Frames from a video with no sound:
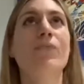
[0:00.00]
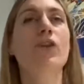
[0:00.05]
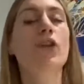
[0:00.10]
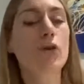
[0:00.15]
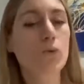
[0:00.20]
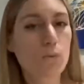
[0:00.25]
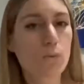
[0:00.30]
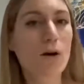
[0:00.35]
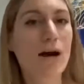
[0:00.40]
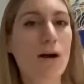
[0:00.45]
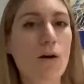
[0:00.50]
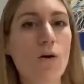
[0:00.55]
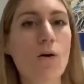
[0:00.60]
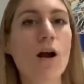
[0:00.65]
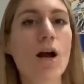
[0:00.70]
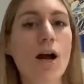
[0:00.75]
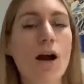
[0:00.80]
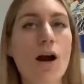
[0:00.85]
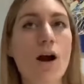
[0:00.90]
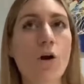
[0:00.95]
You
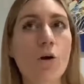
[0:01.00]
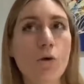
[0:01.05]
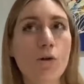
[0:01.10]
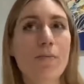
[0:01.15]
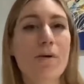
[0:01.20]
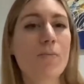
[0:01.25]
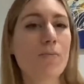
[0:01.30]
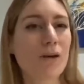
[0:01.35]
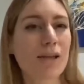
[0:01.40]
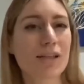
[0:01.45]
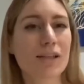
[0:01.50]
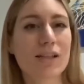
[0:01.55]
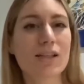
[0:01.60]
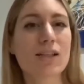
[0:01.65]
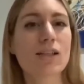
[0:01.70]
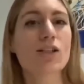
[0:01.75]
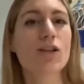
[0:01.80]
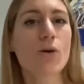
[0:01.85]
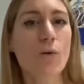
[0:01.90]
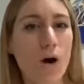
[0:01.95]
will, all the people listening
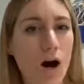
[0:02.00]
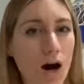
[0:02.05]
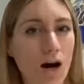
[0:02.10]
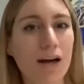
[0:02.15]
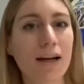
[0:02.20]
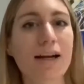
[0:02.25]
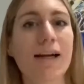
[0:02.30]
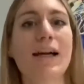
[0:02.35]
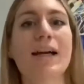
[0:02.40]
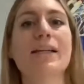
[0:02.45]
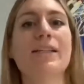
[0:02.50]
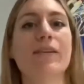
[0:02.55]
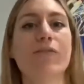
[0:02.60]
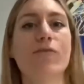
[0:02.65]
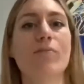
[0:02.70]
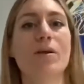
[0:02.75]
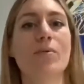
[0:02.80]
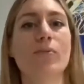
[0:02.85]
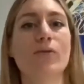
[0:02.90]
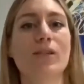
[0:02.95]
to this, you are going to hear
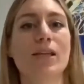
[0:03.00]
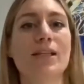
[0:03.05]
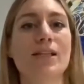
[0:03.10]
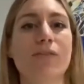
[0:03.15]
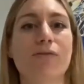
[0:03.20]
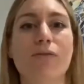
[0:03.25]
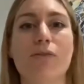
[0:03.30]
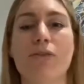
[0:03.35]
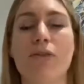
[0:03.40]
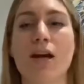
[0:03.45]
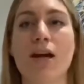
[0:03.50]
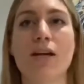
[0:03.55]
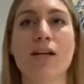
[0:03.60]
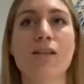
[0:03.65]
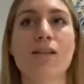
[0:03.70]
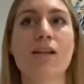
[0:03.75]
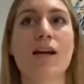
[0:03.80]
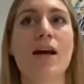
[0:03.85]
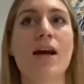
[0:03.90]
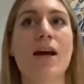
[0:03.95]
different people say different
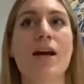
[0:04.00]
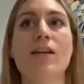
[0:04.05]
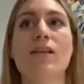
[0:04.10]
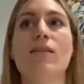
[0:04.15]
things.